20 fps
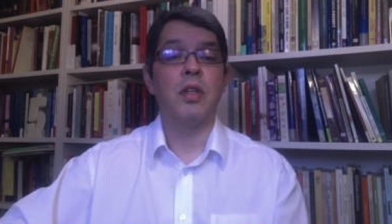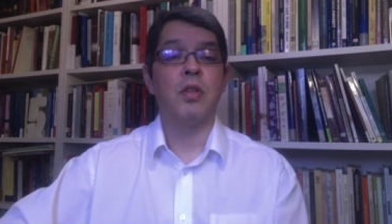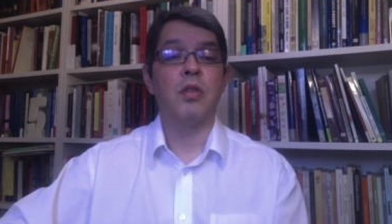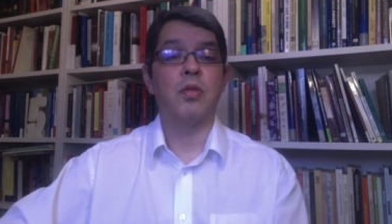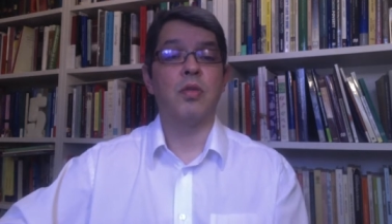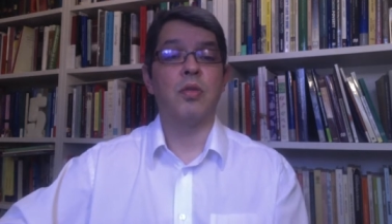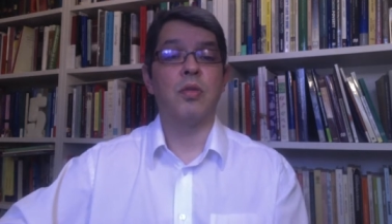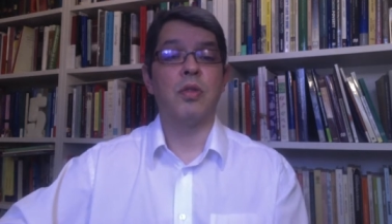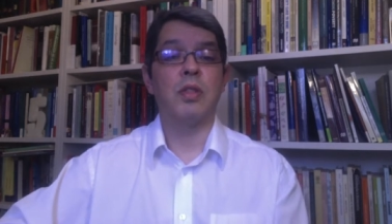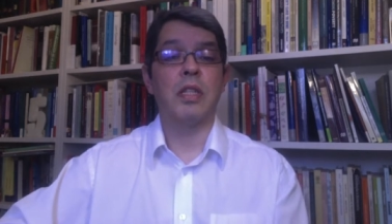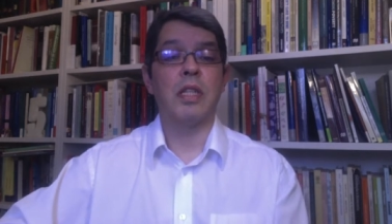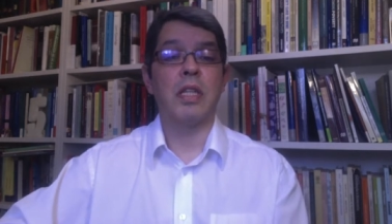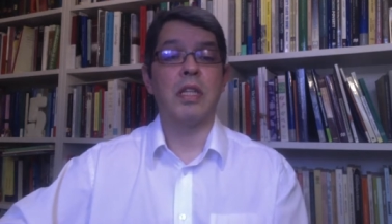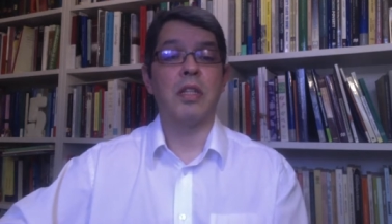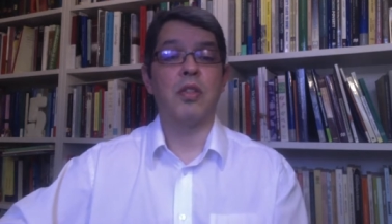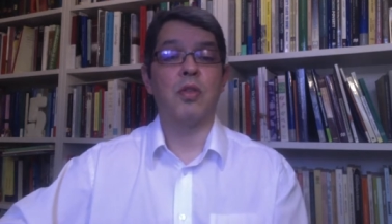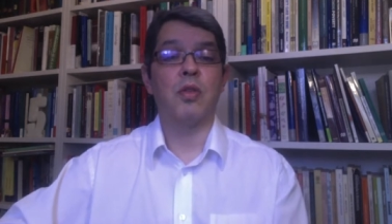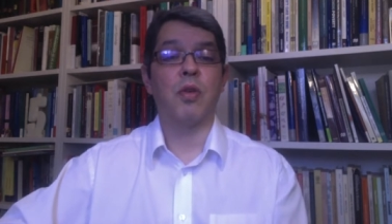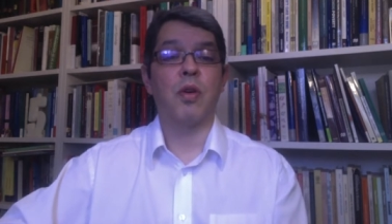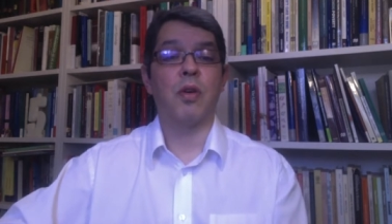to the
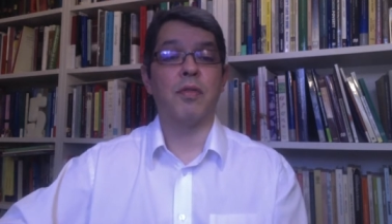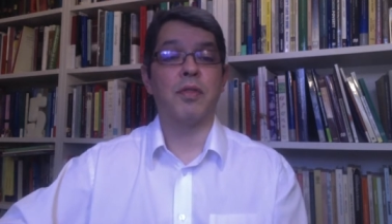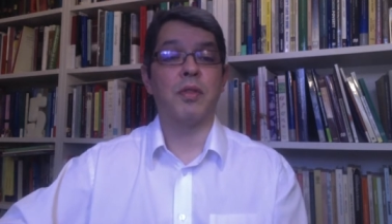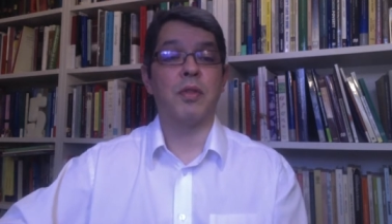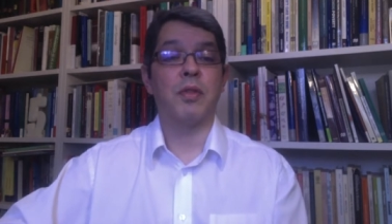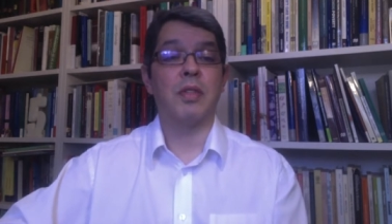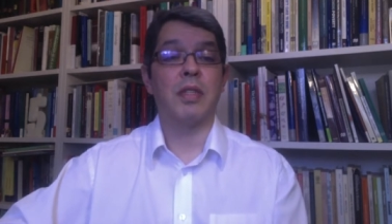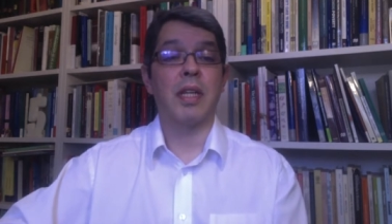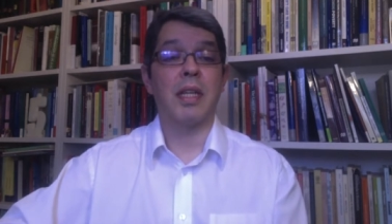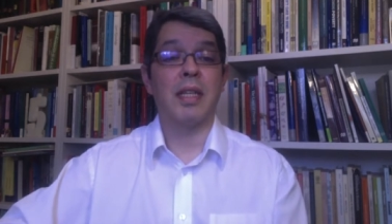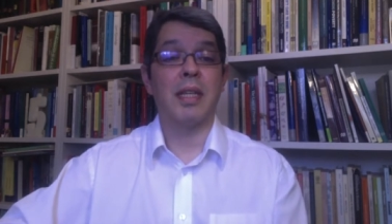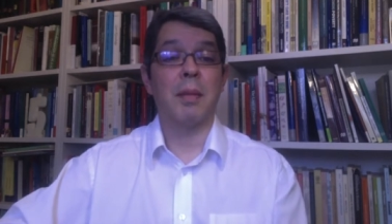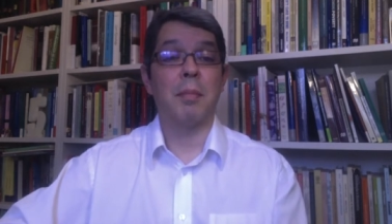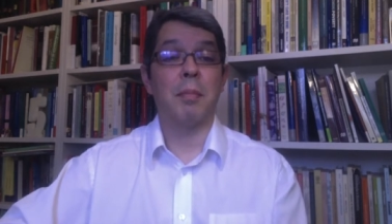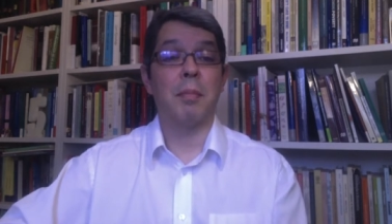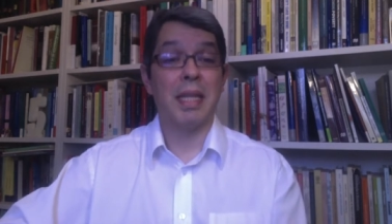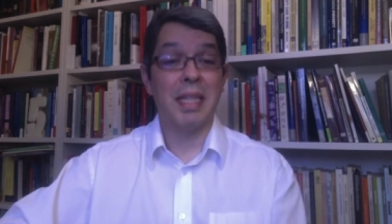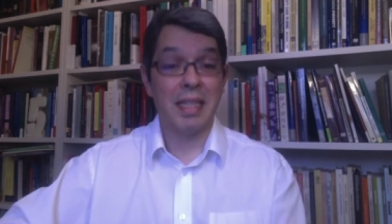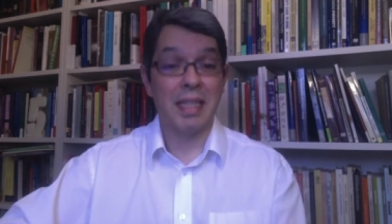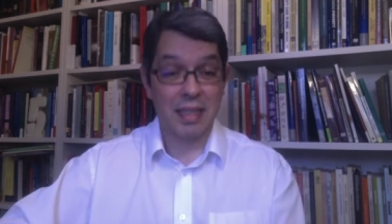issue of
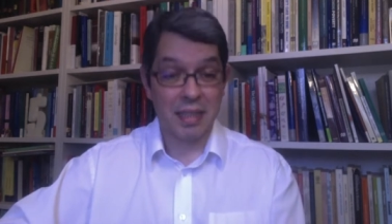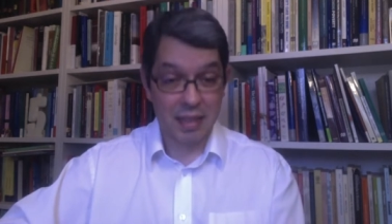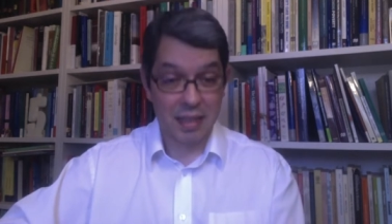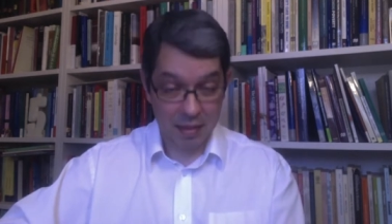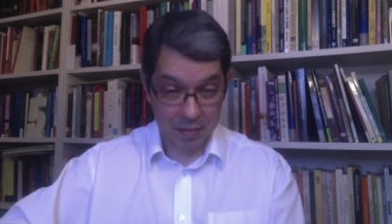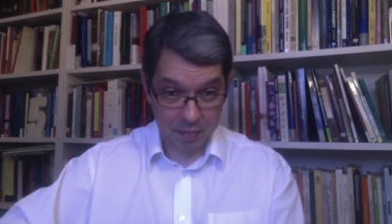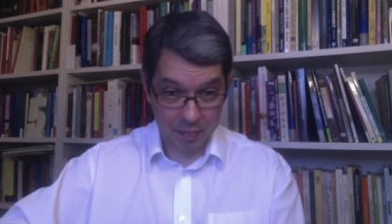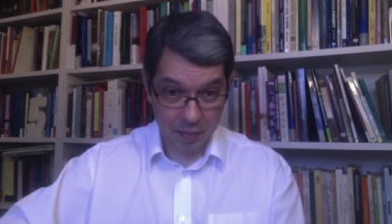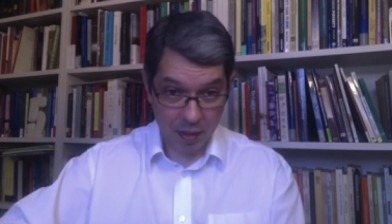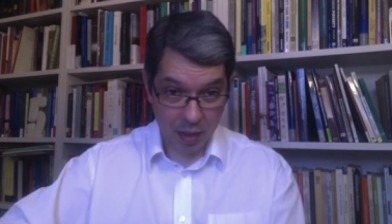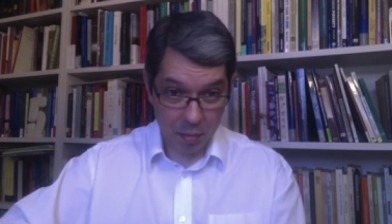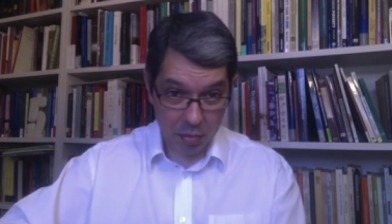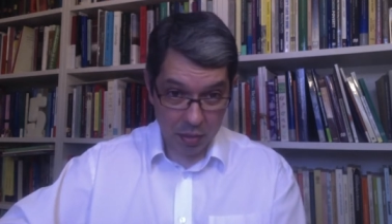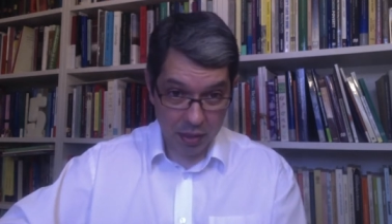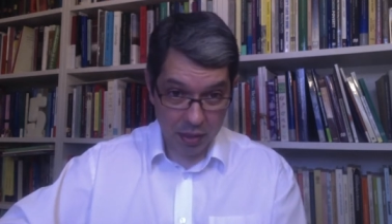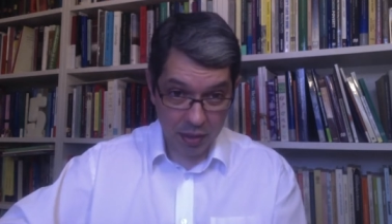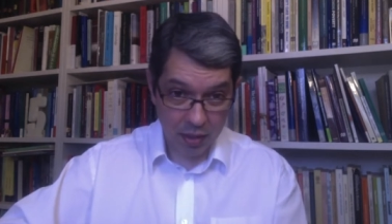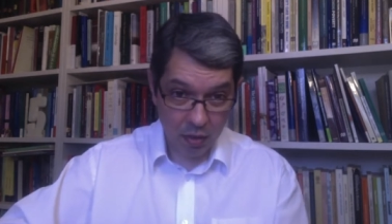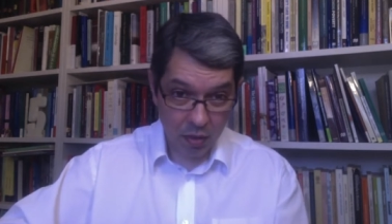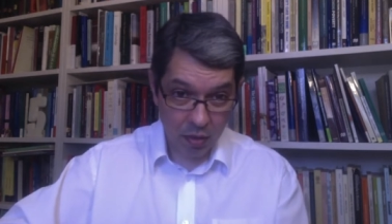sustainability, in
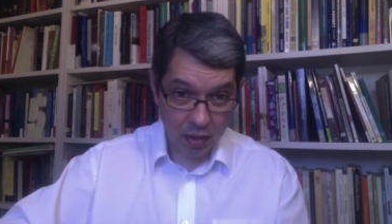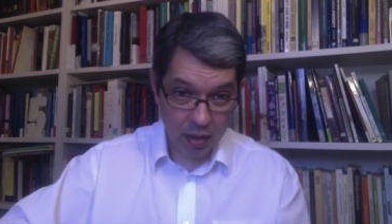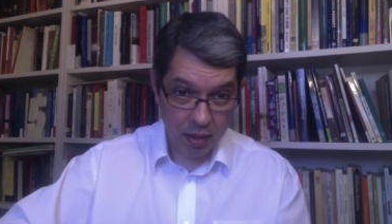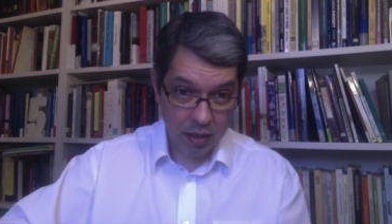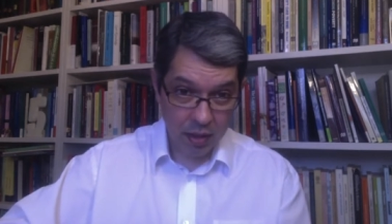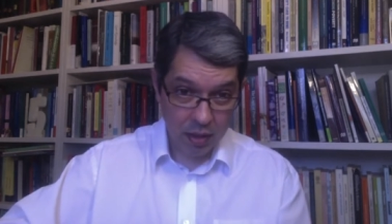particular